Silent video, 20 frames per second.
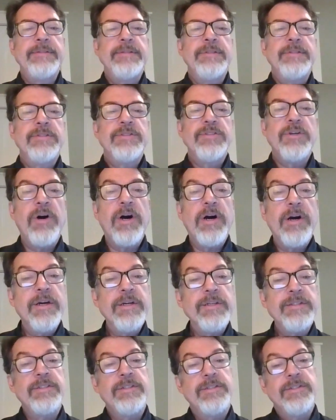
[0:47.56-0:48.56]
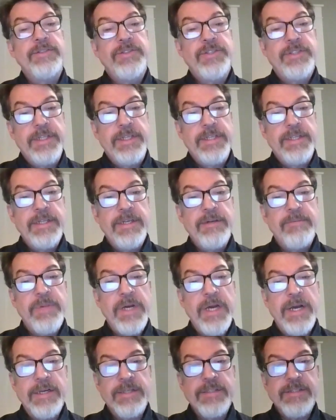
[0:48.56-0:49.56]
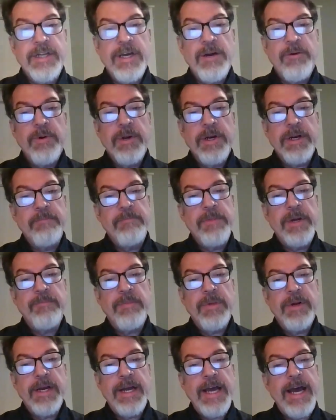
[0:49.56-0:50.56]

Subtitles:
So our solution compares network member